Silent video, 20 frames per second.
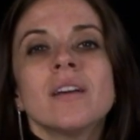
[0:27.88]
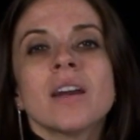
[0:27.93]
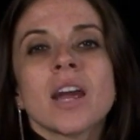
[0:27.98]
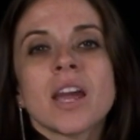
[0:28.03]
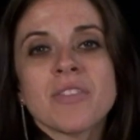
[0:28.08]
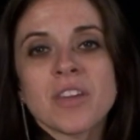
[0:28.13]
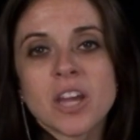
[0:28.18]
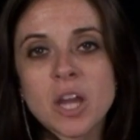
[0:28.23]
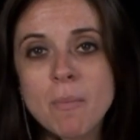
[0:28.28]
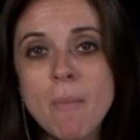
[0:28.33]

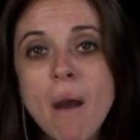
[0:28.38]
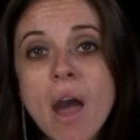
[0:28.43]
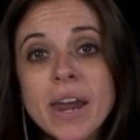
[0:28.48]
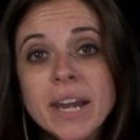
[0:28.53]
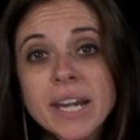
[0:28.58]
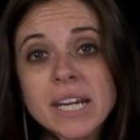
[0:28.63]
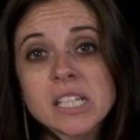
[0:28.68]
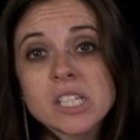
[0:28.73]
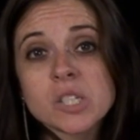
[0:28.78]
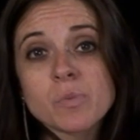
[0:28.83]
In the
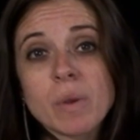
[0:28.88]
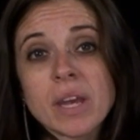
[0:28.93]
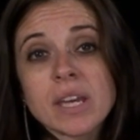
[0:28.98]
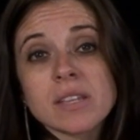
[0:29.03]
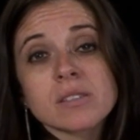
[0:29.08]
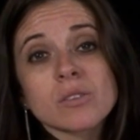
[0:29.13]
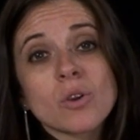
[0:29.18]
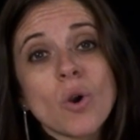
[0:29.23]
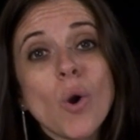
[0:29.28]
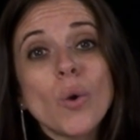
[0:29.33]
commodity
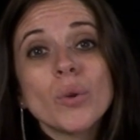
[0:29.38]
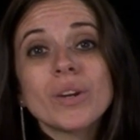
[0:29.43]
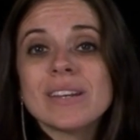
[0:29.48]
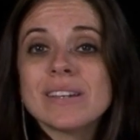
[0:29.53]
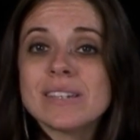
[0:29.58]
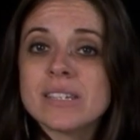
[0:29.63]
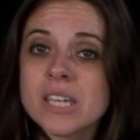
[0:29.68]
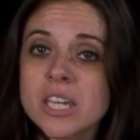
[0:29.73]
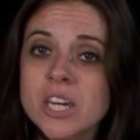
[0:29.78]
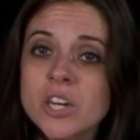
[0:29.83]
space, gold
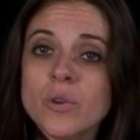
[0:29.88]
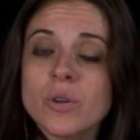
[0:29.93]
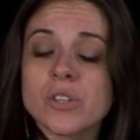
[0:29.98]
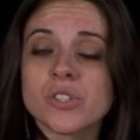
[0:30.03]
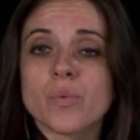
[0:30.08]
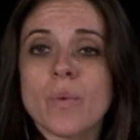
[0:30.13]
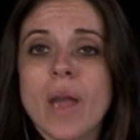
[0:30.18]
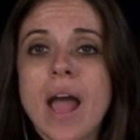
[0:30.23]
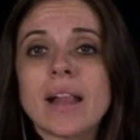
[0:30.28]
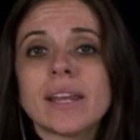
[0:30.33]
continued
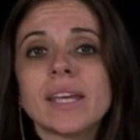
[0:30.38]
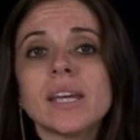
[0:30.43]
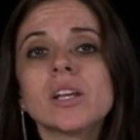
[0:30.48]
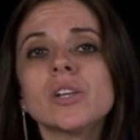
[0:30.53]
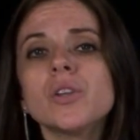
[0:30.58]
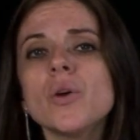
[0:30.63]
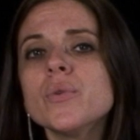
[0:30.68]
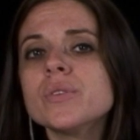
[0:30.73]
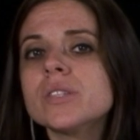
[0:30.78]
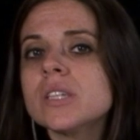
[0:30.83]
its rally,
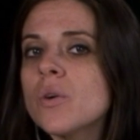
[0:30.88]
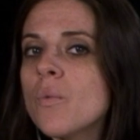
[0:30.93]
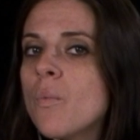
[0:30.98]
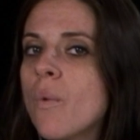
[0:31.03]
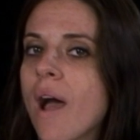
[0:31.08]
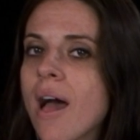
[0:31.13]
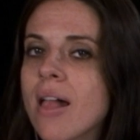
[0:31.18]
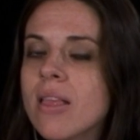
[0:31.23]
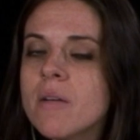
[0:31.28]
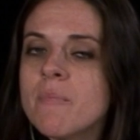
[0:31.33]
closing
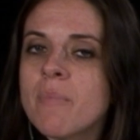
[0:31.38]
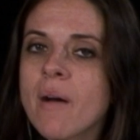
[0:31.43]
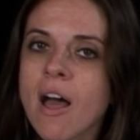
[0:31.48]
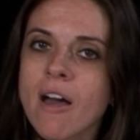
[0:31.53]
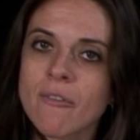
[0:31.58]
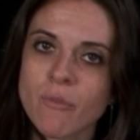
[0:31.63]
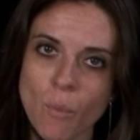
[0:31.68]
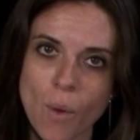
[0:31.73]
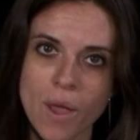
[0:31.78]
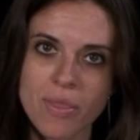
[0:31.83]
well
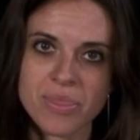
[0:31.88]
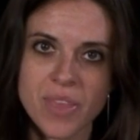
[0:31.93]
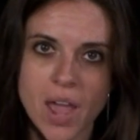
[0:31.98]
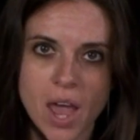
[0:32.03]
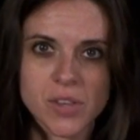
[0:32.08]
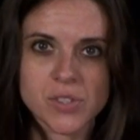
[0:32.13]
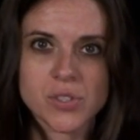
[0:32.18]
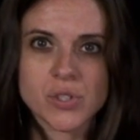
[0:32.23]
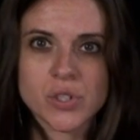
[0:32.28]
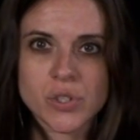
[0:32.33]
above
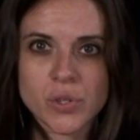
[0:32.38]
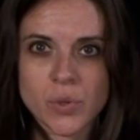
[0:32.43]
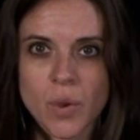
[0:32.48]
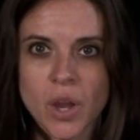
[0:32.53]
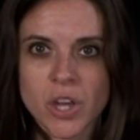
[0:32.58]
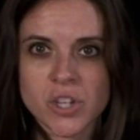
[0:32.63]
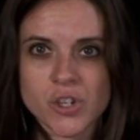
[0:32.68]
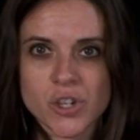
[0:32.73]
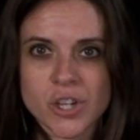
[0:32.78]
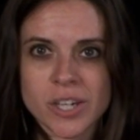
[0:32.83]

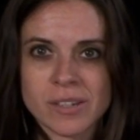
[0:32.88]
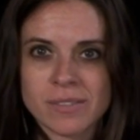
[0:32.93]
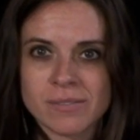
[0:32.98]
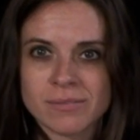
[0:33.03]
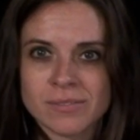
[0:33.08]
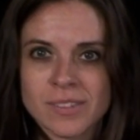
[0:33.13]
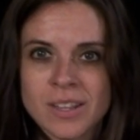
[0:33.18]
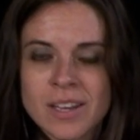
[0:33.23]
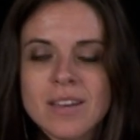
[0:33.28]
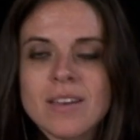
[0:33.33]
1,200.
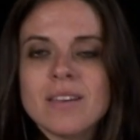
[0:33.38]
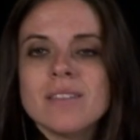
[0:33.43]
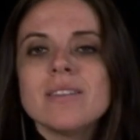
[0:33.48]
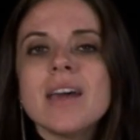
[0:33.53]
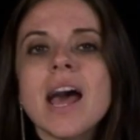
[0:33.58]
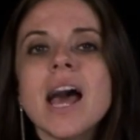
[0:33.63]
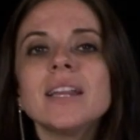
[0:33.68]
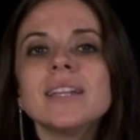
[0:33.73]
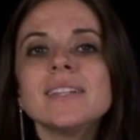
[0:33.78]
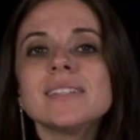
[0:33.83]

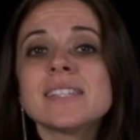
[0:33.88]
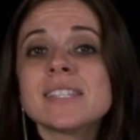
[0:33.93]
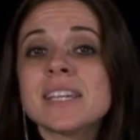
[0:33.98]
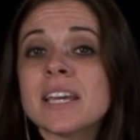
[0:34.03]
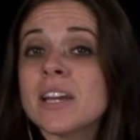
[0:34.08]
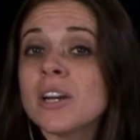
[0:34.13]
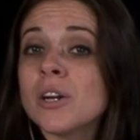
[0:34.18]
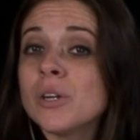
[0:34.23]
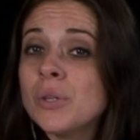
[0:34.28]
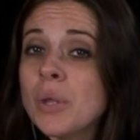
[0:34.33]
Now let's take
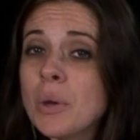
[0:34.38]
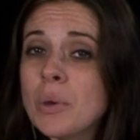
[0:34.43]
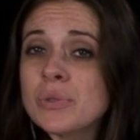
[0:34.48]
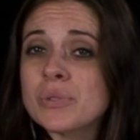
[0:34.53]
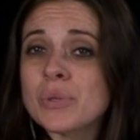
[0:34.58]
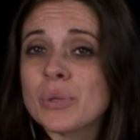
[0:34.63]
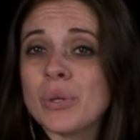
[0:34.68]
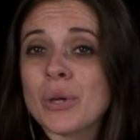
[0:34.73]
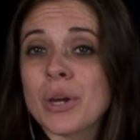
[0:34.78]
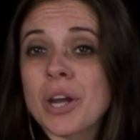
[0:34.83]
a
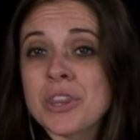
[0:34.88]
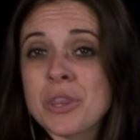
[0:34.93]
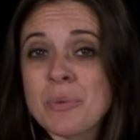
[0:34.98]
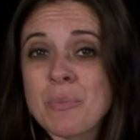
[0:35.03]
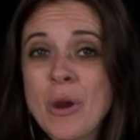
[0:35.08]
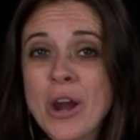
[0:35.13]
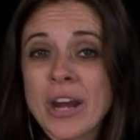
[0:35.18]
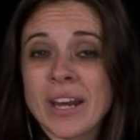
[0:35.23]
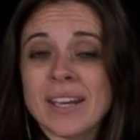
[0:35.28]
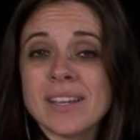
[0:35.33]
closer look at the
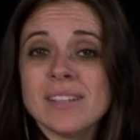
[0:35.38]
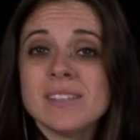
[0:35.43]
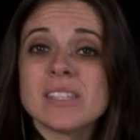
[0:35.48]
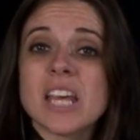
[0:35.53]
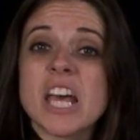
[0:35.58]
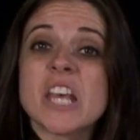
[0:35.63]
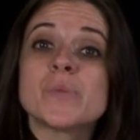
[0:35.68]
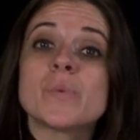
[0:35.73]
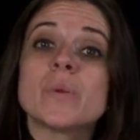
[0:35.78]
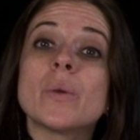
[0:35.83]
markets
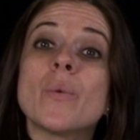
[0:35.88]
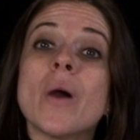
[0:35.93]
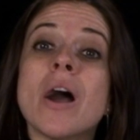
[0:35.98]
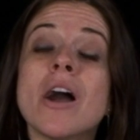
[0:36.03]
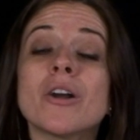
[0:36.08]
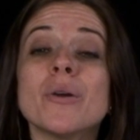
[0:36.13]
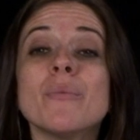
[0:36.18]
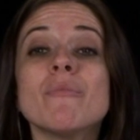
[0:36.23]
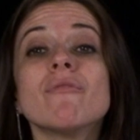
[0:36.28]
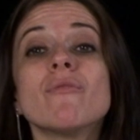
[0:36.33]
as we
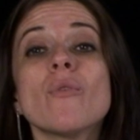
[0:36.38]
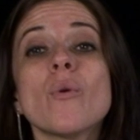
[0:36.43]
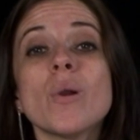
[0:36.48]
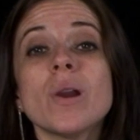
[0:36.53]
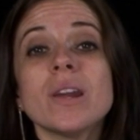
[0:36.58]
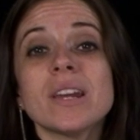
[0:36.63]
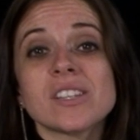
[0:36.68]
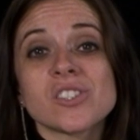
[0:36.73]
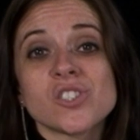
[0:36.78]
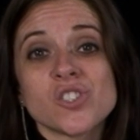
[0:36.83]
welcome
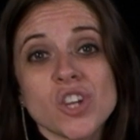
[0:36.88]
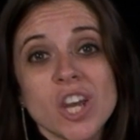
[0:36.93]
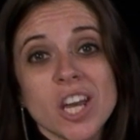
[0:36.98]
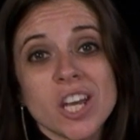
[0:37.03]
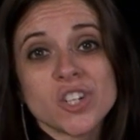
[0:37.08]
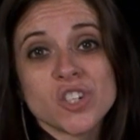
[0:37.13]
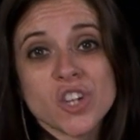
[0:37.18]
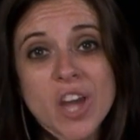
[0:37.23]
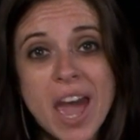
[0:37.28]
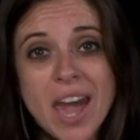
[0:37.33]
foreign
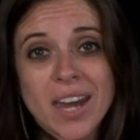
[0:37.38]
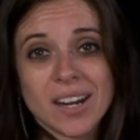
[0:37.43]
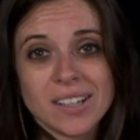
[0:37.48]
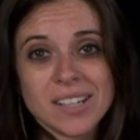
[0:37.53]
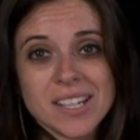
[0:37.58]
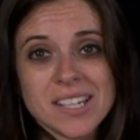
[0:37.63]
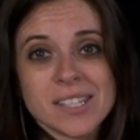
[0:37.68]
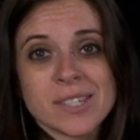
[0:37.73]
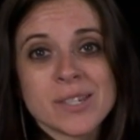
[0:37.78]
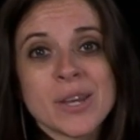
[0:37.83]
exchange
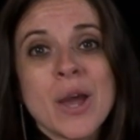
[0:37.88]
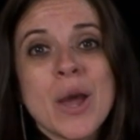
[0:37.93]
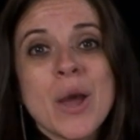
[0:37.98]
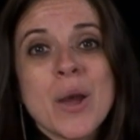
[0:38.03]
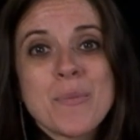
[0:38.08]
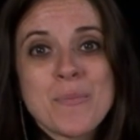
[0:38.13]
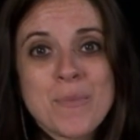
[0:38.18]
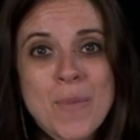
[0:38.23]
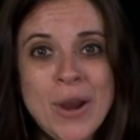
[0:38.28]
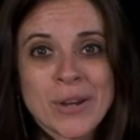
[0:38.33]
analyst
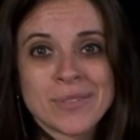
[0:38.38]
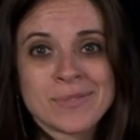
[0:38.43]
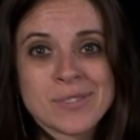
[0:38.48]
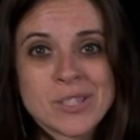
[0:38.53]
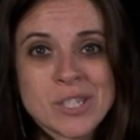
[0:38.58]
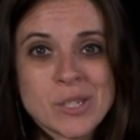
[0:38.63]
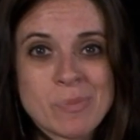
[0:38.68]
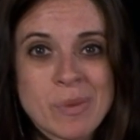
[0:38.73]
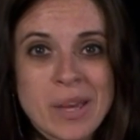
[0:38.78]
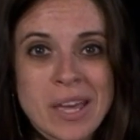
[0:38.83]
Martin
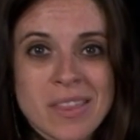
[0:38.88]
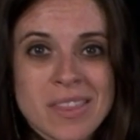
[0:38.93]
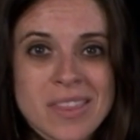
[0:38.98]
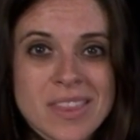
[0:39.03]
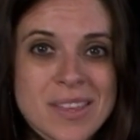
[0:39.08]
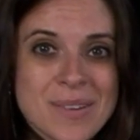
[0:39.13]
Smith.